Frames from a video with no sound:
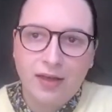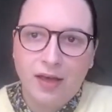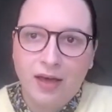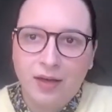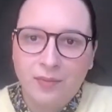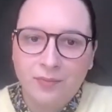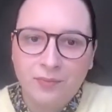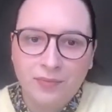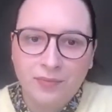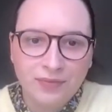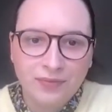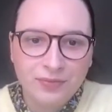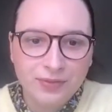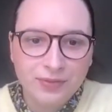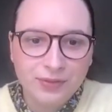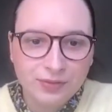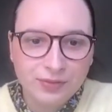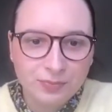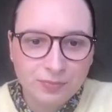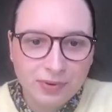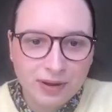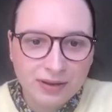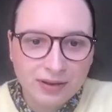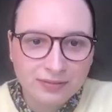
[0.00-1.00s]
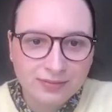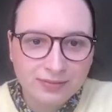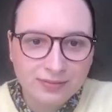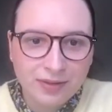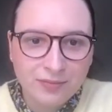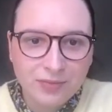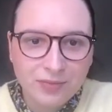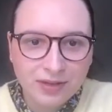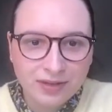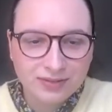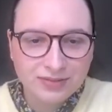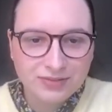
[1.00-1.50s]
Um, and this
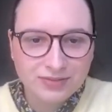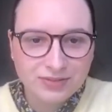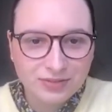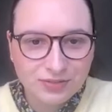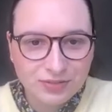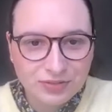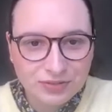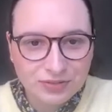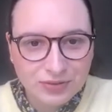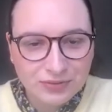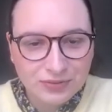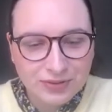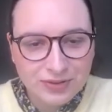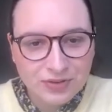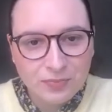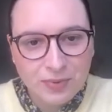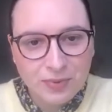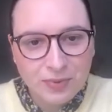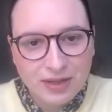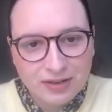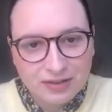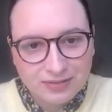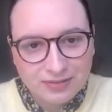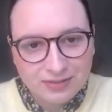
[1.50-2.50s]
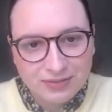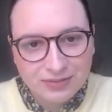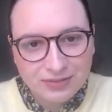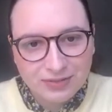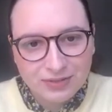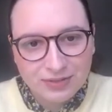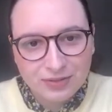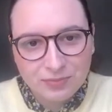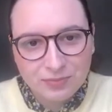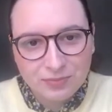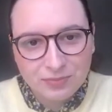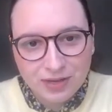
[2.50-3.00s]
pandemic has just thrown a spanner into
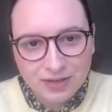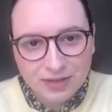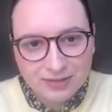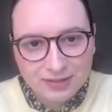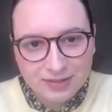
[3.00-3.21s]
the mix.